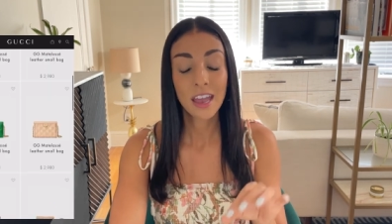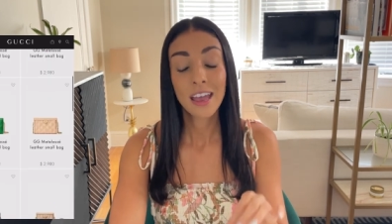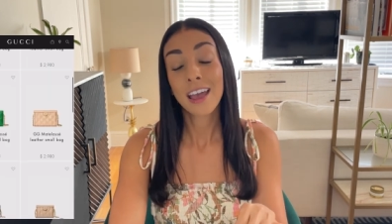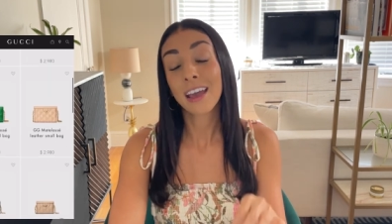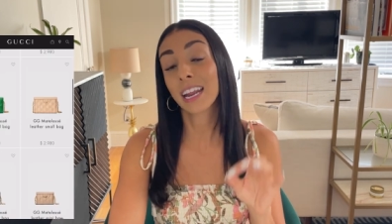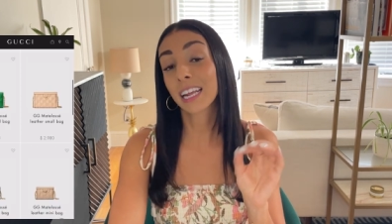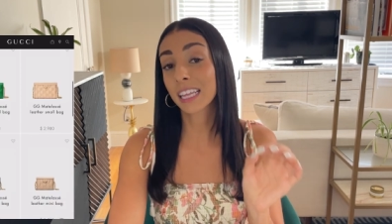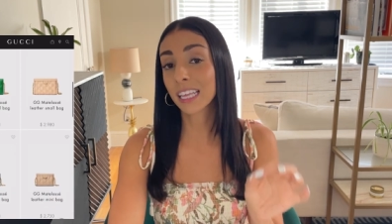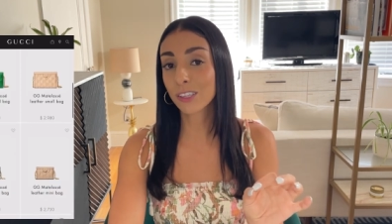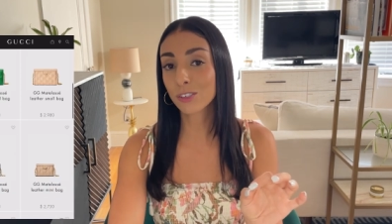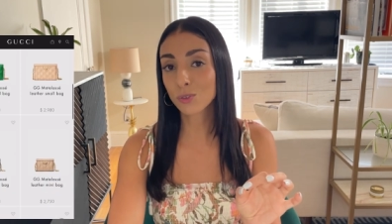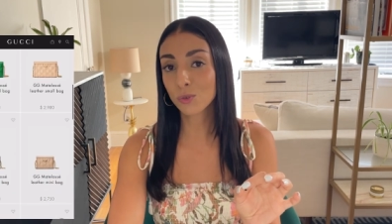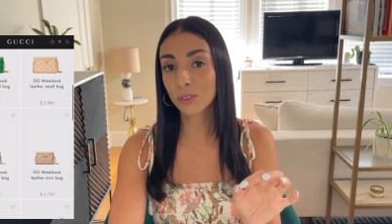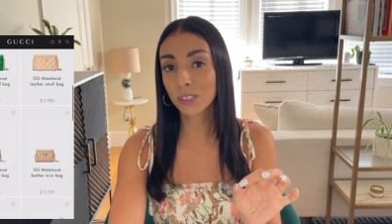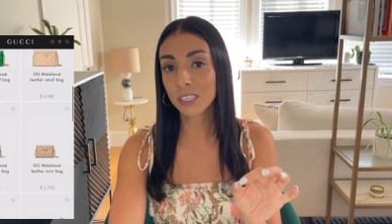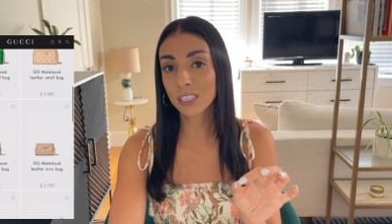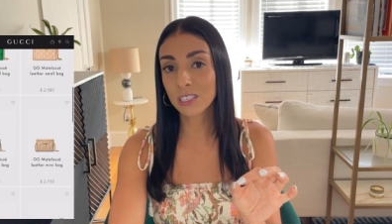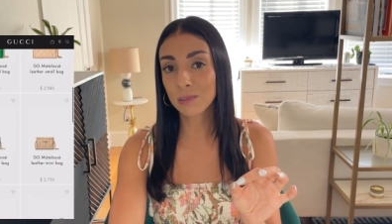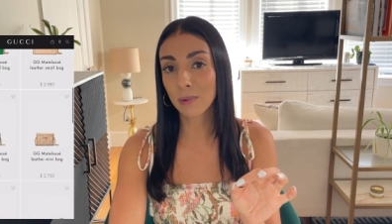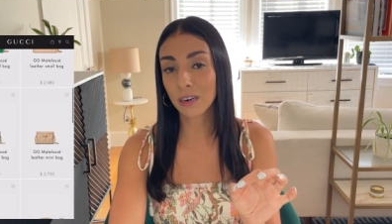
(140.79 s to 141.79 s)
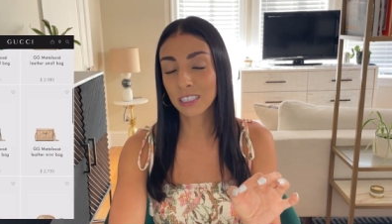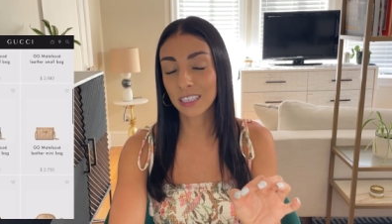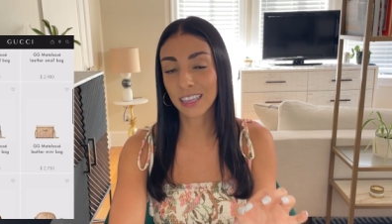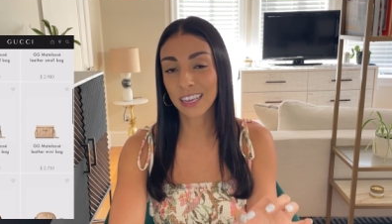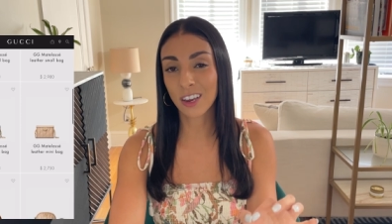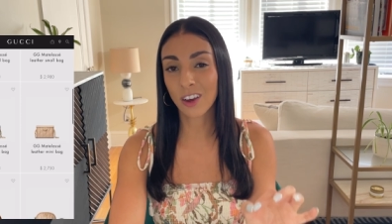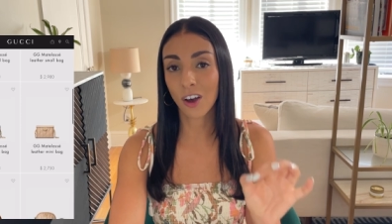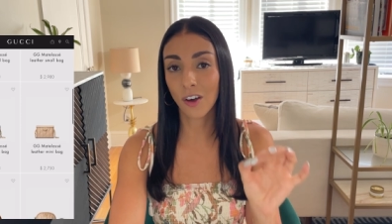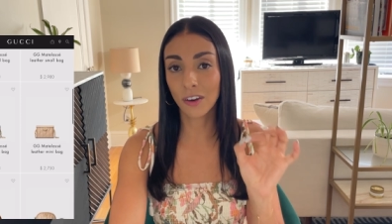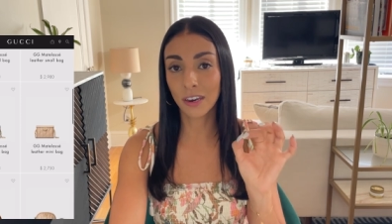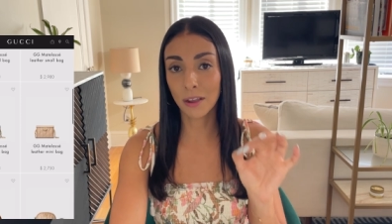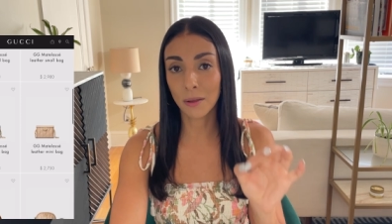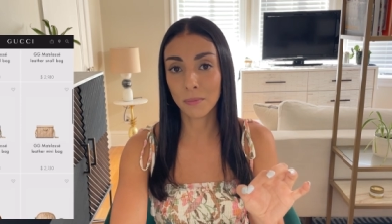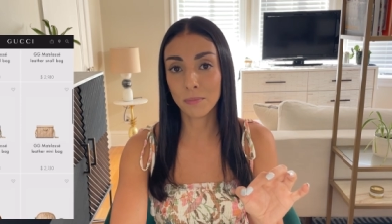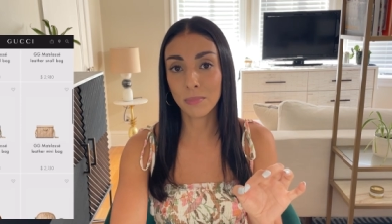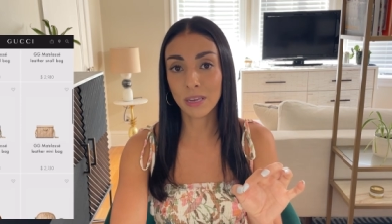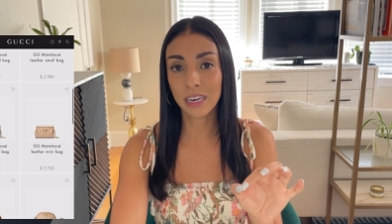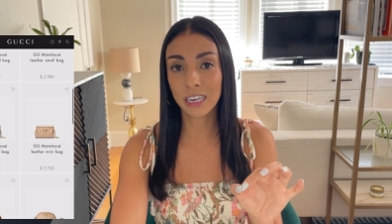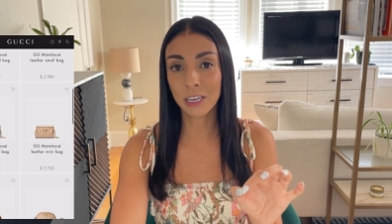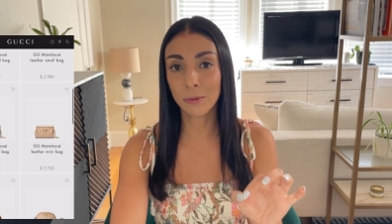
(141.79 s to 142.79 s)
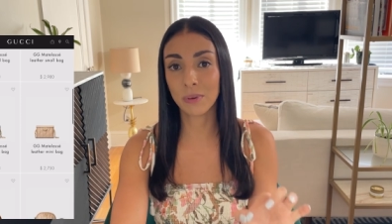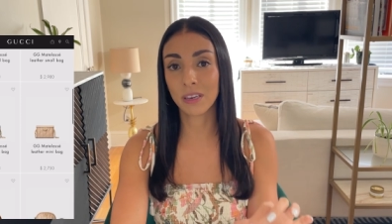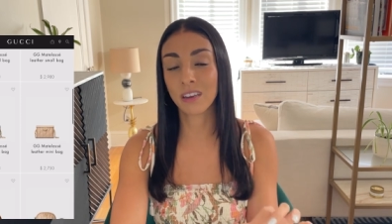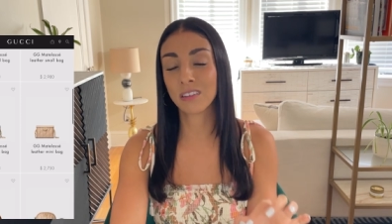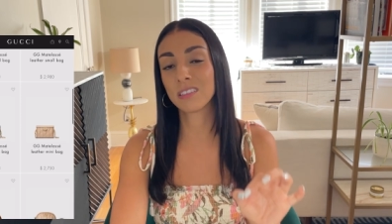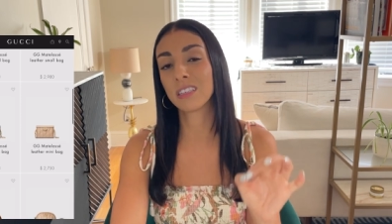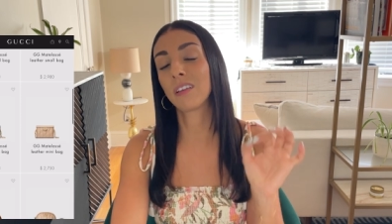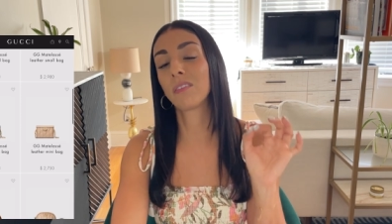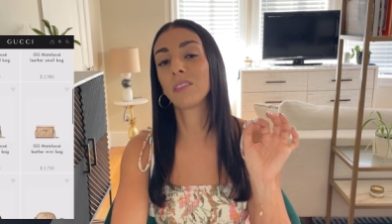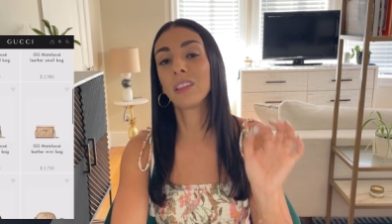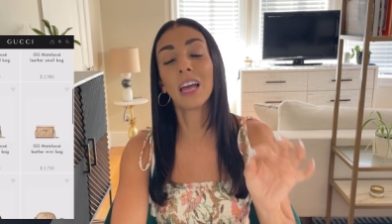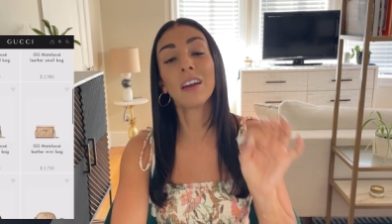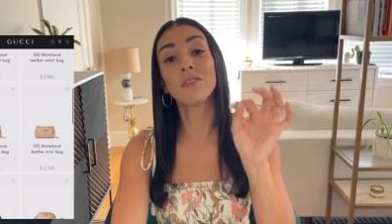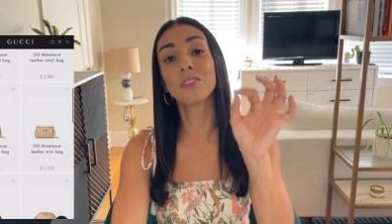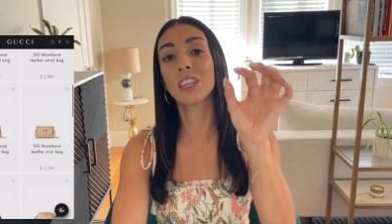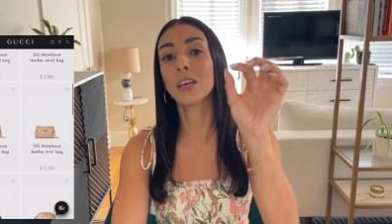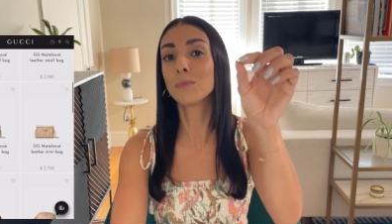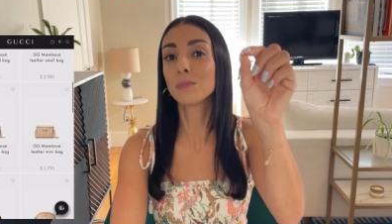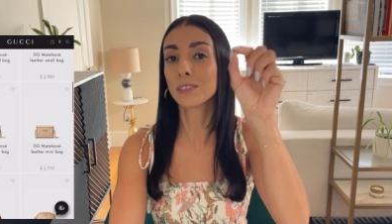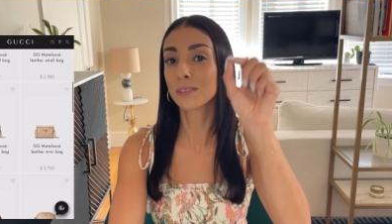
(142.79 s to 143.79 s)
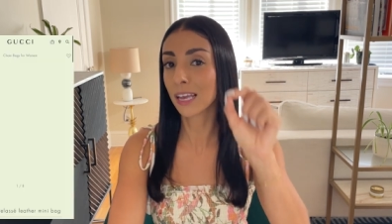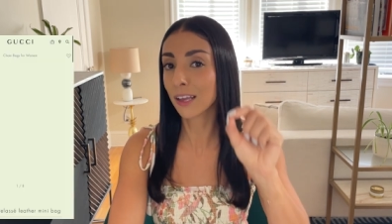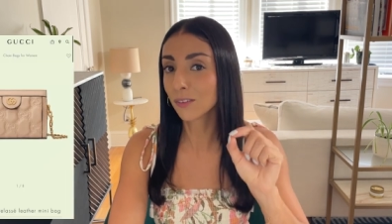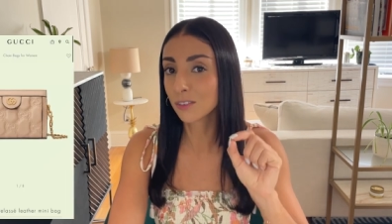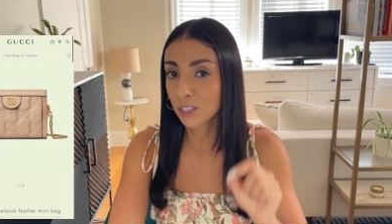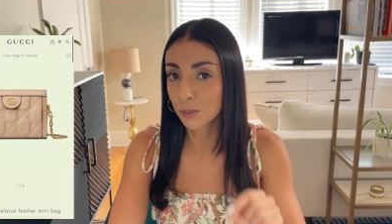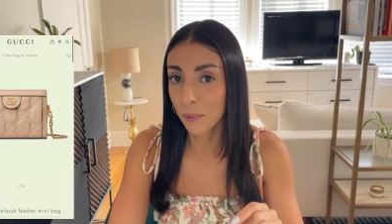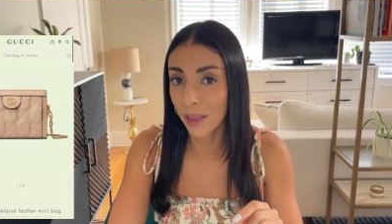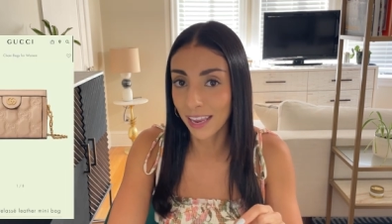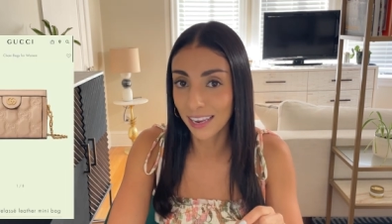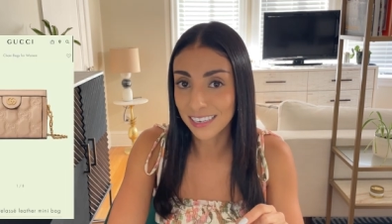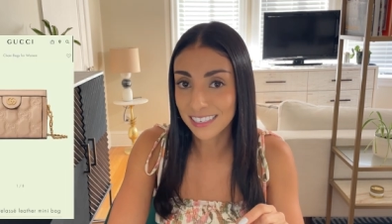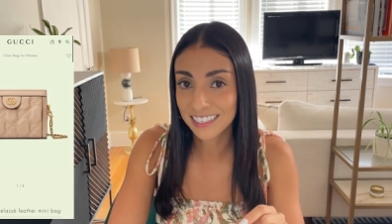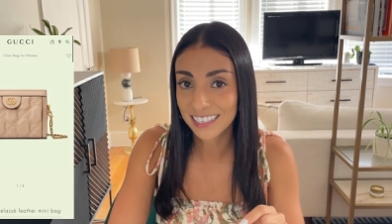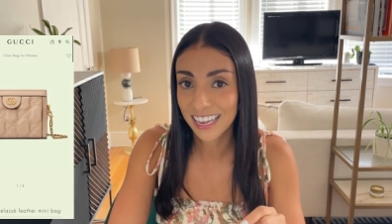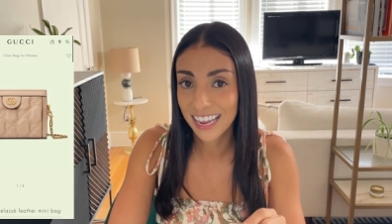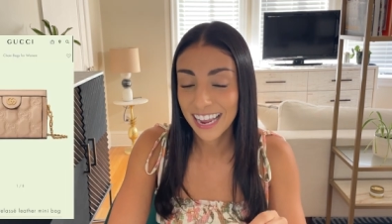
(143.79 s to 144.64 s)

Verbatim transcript: And I think it's really smart that they called it a mini because they've left themselves space